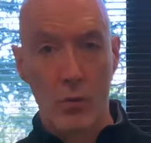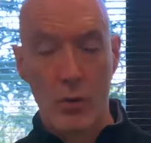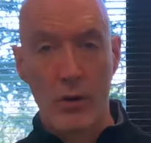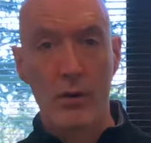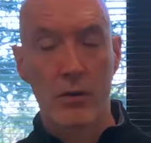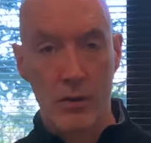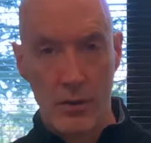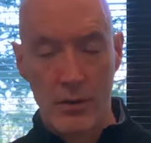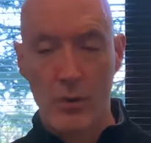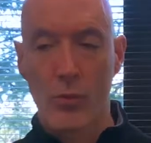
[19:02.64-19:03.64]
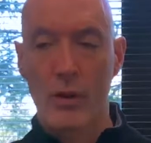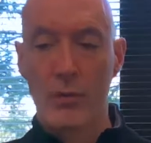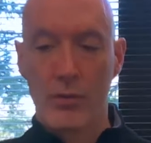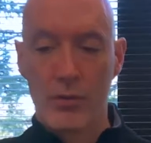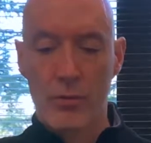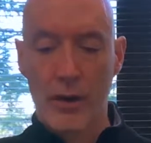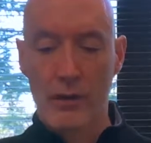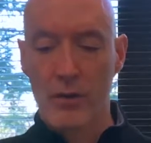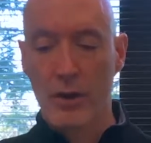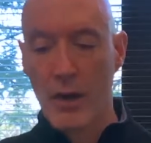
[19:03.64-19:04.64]
work, good, you're working with your
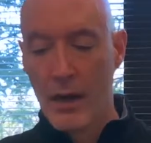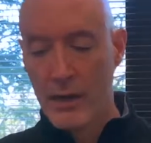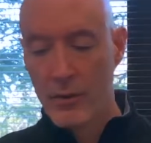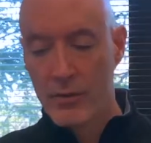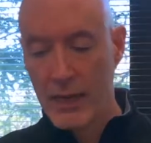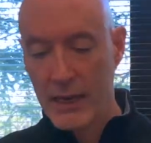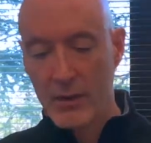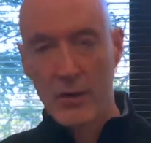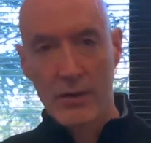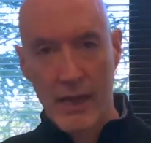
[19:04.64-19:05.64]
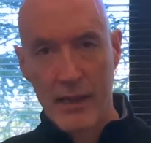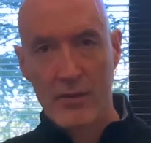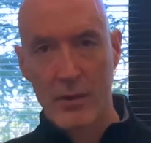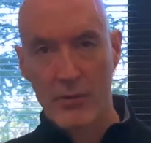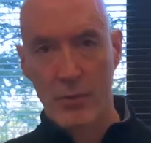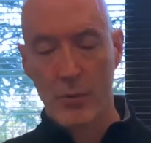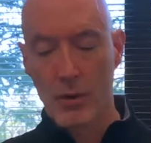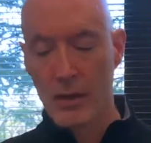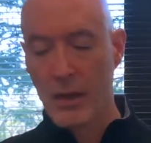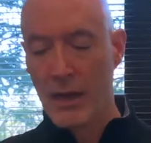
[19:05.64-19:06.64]
director, and you take your text of your
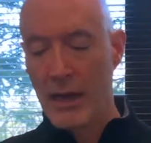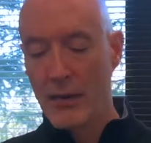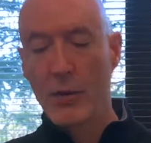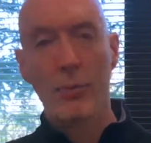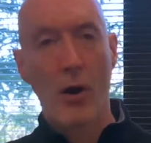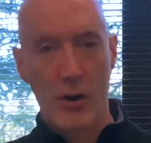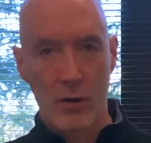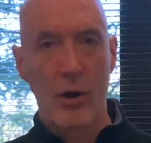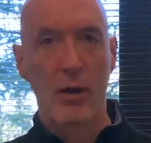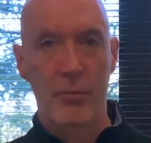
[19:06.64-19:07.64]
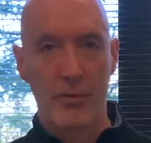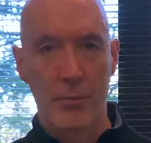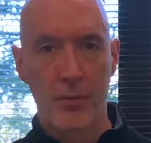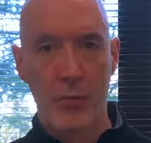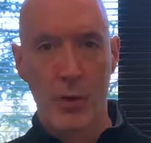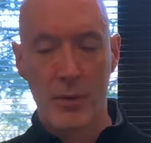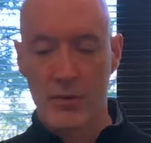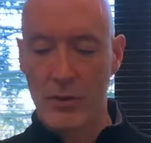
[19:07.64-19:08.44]
book and you mark it all up for performance.